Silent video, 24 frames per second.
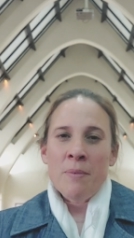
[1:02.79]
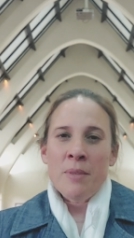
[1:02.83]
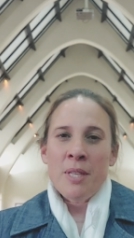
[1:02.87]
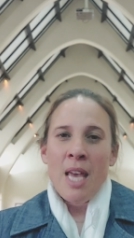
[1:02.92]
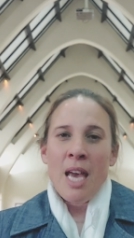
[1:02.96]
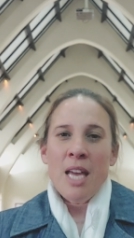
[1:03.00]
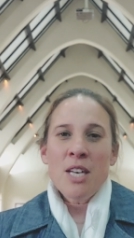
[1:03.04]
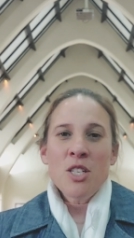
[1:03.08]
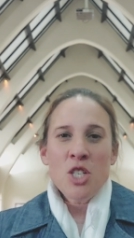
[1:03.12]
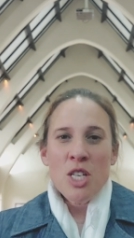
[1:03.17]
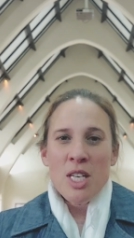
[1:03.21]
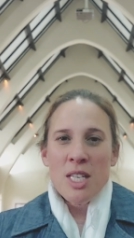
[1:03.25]

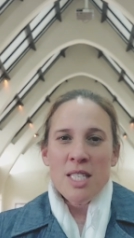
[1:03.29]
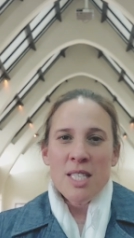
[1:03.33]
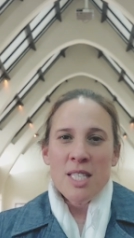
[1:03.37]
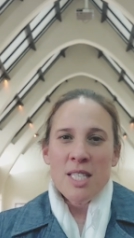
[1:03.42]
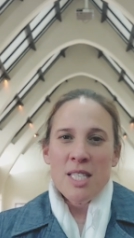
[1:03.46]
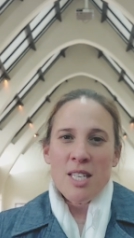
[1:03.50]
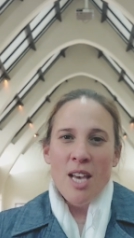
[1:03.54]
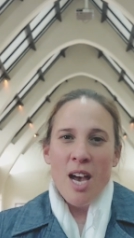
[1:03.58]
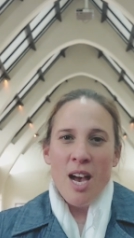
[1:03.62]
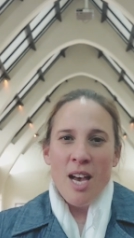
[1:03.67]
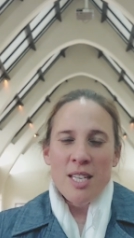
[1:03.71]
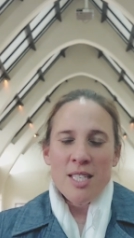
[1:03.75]
And
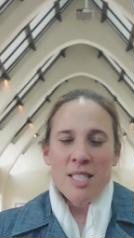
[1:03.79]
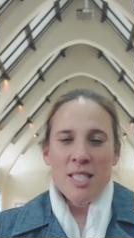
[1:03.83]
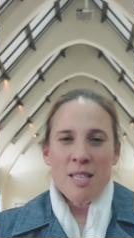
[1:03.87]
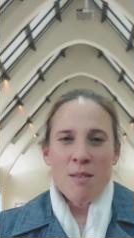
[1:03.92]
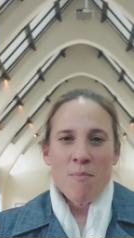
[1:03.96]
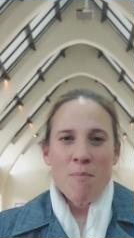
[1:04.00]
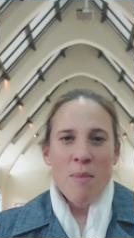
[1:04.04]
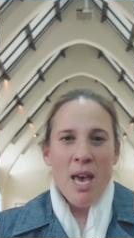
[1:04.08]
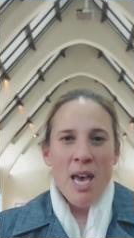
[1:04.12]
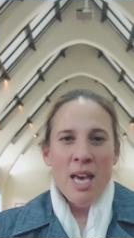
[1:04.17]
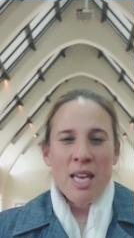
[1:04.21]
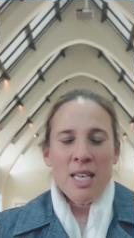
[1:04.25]
Jesus asks the
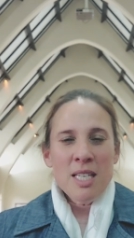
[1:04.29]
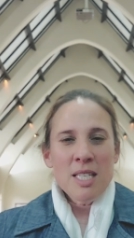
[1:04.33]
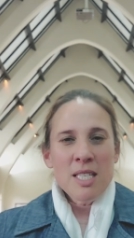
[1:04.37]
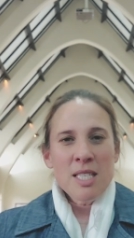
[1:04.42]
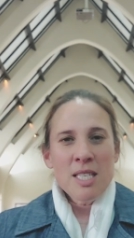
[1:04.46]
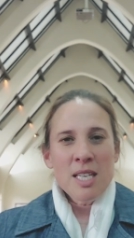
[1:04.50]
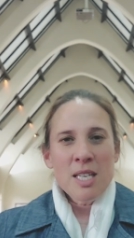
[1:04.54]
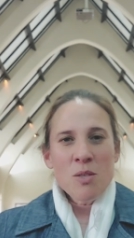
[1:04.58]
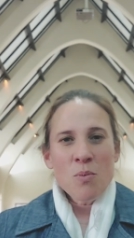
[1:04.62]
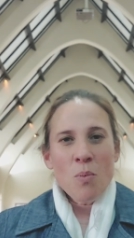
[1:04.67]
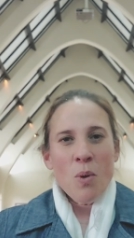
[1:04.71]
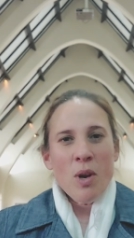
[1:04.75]
man, He
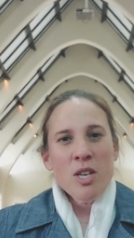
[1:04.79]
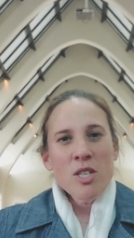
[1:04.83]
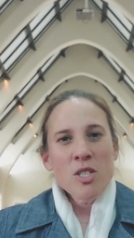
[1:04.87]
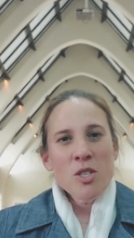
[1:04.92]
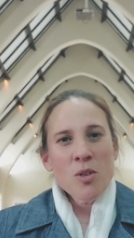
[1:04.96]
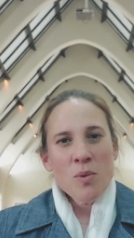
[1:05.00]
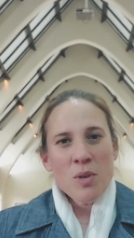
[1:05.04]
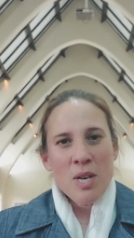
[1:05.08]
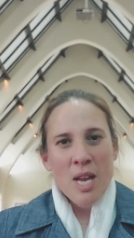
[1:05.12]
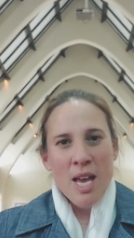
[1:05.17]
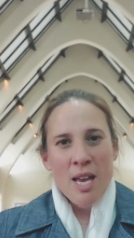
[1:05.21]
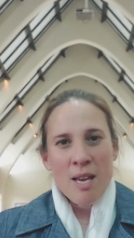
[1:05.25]
says, What is
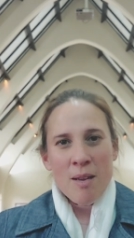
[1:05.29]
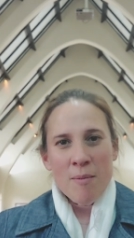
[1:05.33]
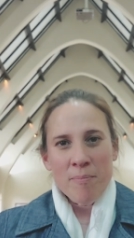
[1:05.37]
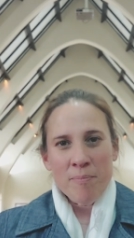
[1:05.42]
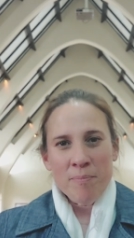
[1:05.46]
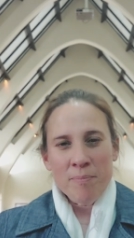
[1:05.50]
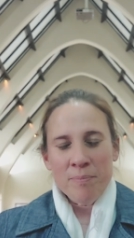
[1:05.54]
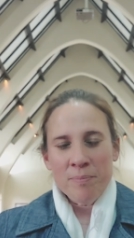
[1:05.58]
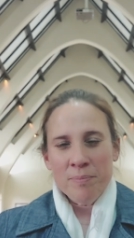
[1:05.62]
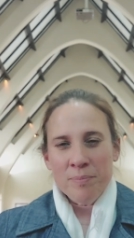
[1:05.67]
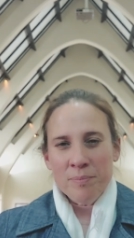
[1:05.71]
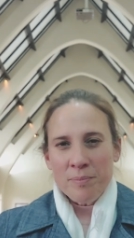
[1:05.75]
your name?
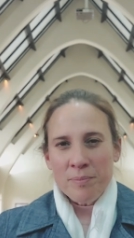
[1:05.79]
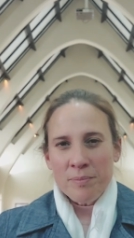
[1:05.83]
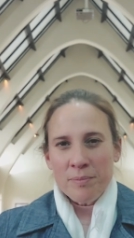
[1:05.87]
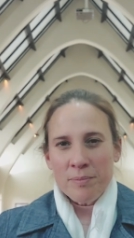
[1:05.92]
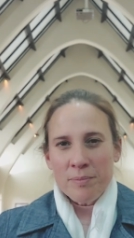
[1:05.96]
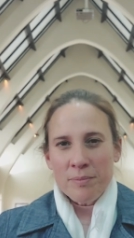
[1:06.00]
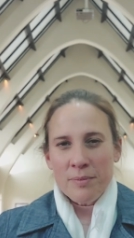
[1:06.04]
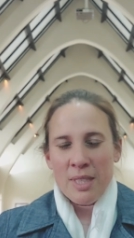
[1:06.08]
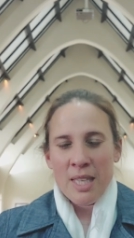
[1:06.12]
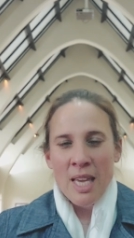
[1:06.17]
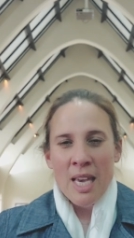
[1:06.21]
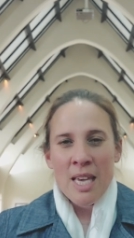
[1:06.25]

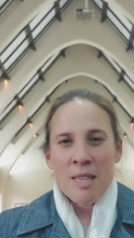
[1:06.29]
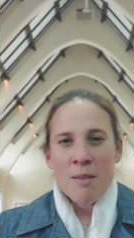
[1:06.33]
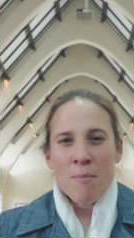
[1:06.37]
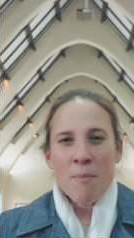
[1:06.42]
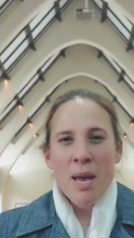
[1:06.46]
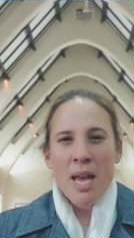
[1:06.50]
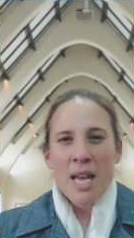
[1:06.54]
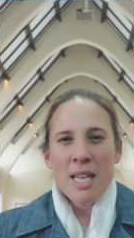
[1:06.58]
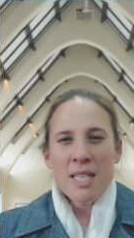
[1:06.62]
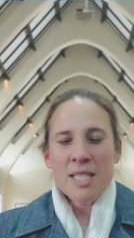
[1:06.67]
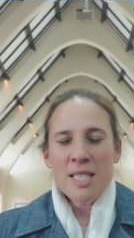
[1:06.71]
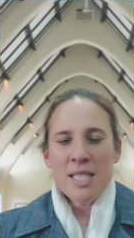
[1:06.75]
And the
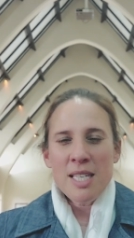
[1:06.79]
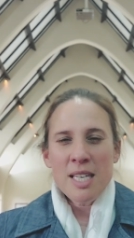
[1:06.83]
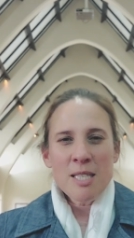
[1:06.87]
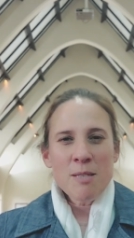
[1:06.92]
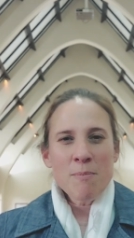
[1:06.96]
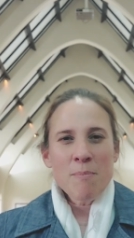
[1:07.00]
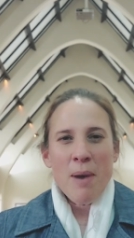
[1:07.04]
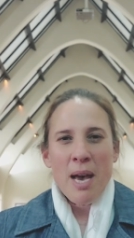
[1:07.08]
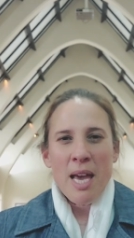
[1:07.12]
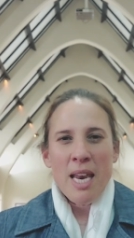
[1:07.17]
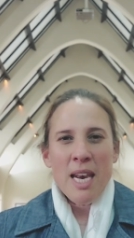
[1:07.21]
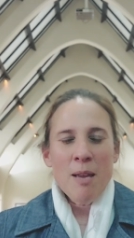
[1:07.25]
man says,
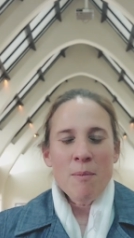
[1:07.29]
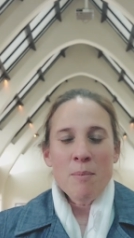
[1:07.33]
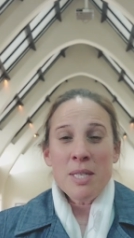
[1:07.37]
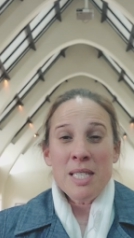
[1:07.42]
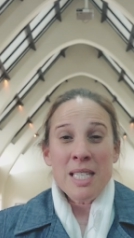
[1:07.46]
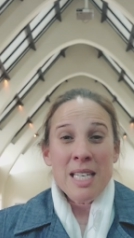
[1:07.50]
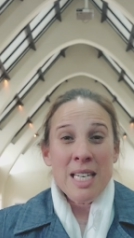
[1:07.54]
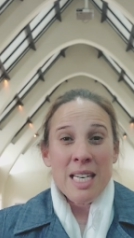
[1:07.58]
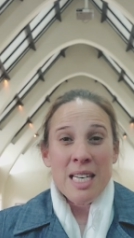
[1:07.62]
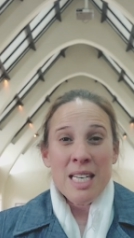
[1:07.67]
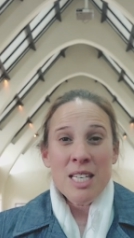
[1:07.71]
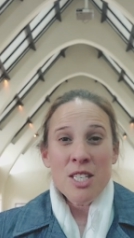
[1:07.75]
My name is
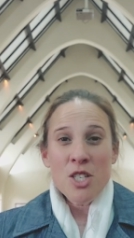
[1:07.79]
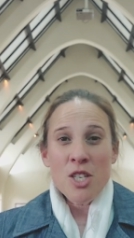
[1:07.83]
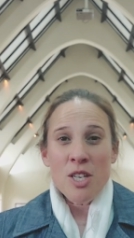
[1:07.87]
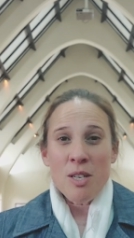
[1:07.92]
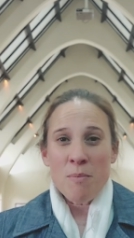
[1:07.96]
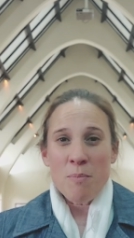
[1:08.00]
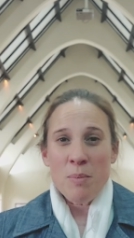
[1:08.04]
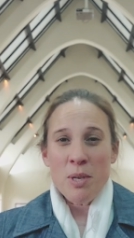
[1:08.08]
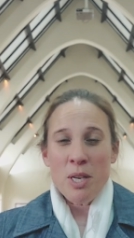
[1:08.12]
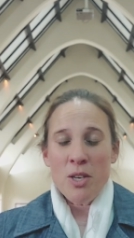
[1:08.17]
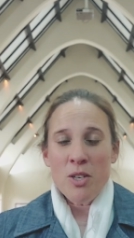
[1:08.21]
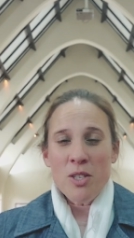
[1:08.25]
Legion,
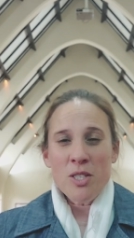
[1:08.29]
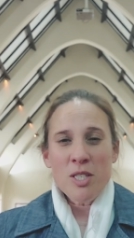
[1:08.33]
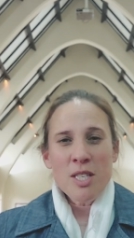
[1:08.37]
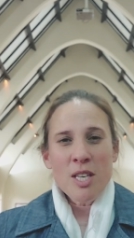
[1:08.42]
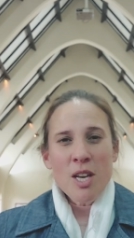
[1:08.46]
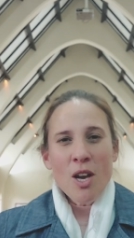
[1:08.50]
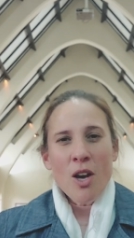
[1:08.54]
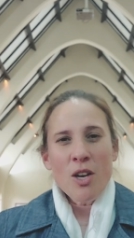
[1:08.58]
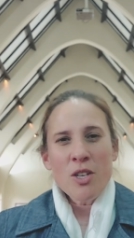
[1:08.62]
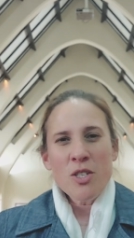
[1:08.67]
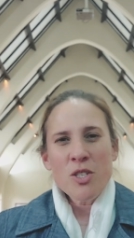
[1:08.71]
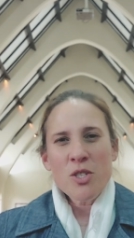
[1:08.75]
because
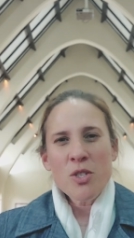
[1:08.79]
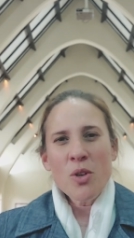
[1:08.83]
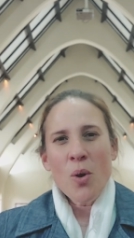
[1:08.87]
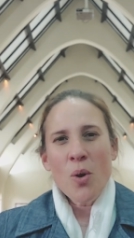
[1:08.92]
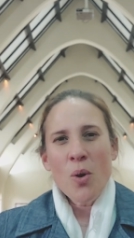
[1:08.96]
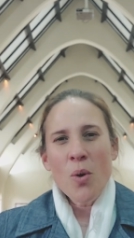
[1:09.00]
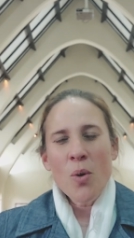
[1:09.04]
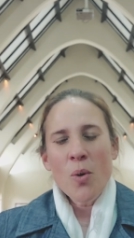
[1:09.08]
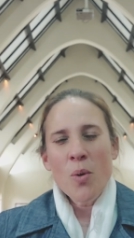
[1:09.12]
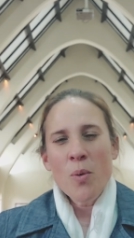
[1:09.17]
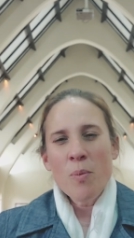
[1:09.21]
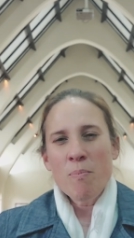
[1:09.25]
there are
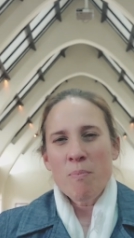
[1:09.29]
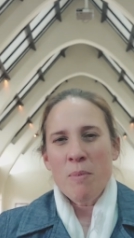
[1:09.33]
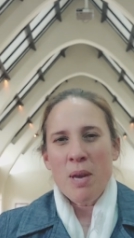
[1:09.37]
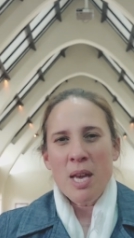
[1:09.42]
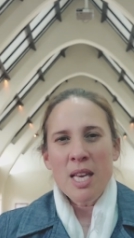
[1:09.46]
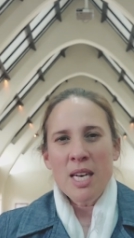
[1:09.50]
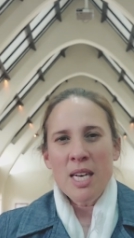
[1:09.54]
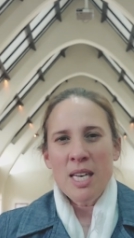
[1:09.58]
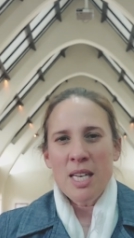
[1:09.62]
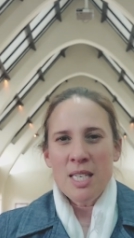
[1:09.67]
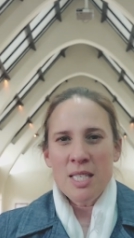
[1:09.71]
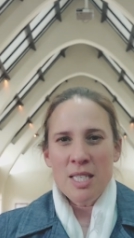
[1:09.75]
so
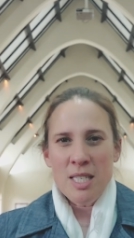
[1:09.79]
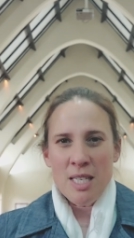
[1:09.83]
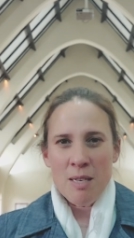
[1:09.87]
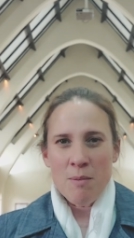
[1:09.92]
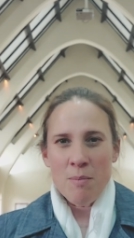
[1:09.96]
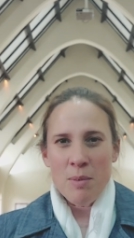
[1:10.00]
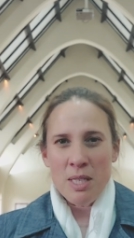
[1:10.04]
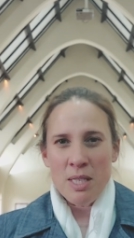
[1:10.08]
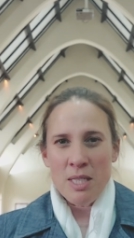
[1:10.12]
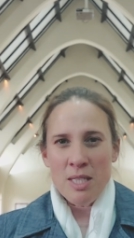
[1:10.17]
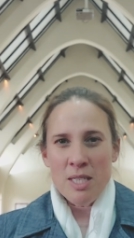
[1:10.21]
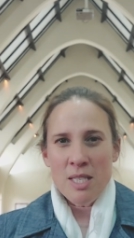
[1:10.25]
many
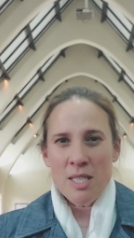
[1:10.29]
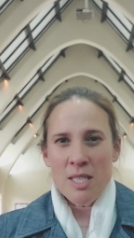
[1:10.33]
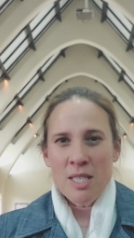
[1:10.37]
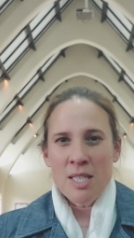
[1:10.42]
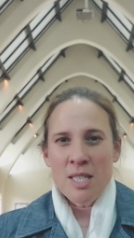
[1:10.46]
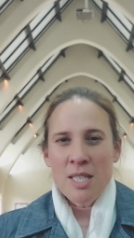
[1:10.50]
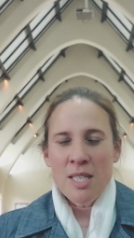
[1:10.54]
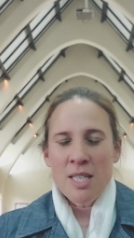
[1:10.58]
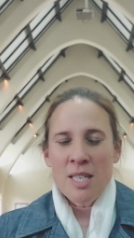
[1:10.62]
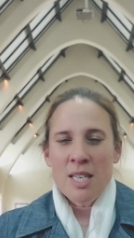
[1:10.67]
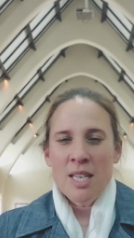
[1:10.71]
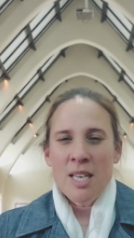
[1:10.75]
demons.
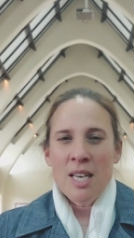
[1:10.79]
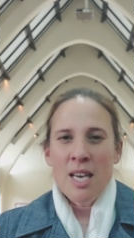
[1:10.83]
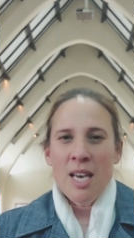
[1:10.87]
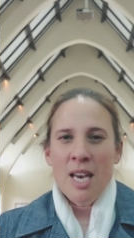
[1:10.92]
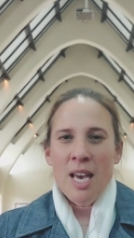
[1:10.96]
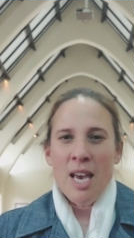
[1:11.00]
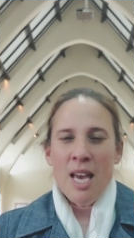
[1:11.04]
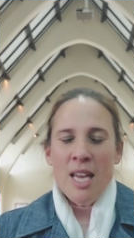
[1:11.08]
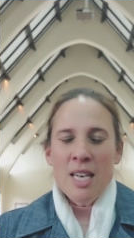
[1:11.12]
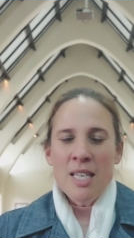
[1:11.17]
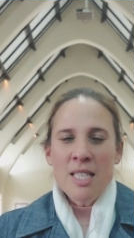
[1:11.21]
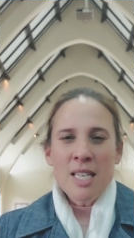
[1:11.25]

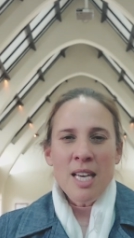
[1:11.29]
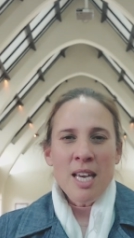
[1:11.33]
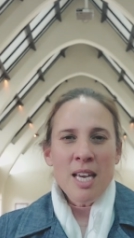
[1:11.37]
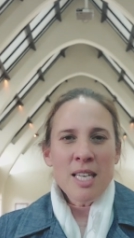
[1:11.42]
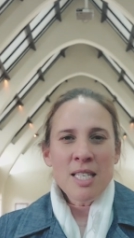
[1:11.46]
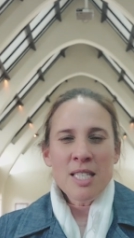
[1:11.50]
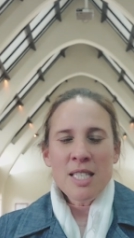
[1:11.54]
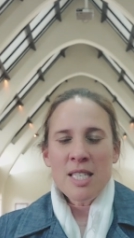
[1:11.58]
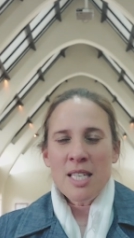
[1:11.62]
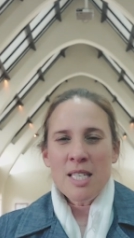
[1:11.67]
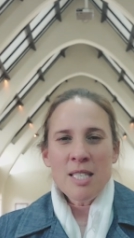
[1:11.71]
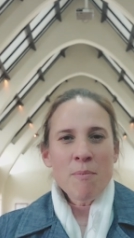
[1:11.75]
And uh,
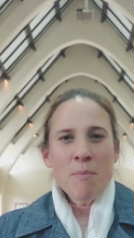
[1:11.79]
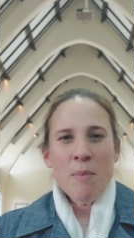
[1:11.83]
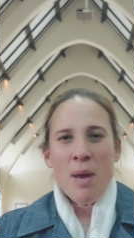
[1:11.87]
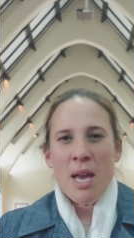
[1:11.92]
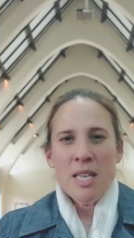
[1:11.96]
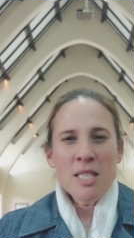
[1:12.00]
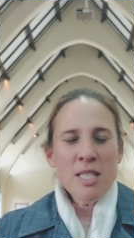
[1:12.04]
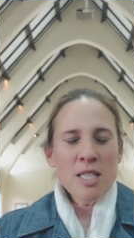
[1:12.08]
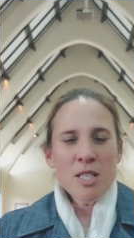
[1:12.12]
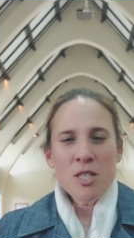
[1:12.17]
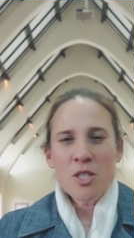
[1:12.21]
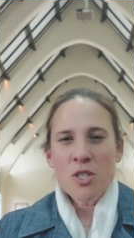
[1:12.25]
it's this
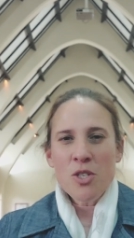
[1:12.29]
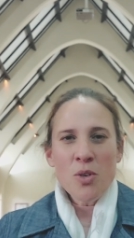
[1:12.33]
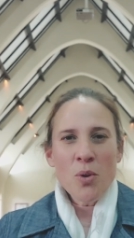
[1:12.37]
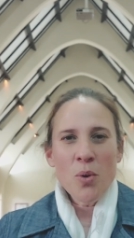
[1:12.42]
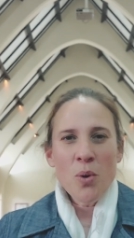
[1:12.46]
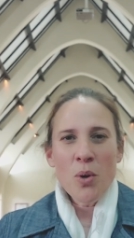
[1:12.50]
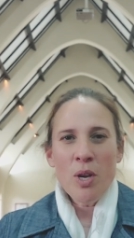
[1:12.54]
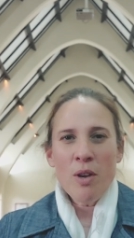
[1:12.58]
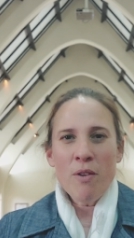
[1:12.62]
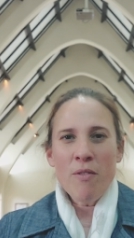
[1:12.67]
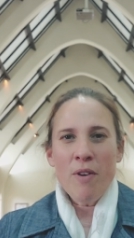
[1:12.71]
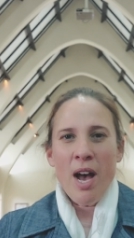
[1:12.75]
amazing
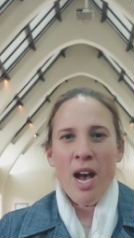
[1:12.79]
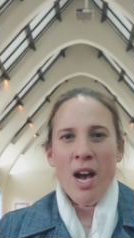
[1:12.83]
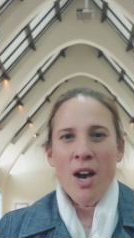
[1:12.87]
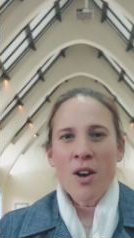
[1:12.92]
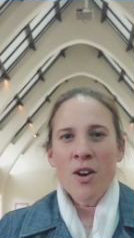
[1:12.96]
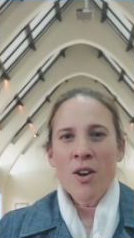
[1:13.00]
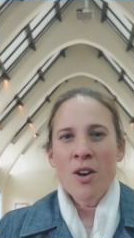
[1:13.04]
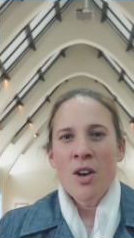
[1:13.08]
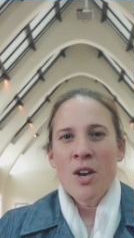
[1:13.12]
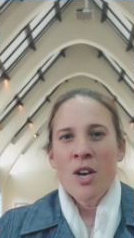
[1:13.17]
story of how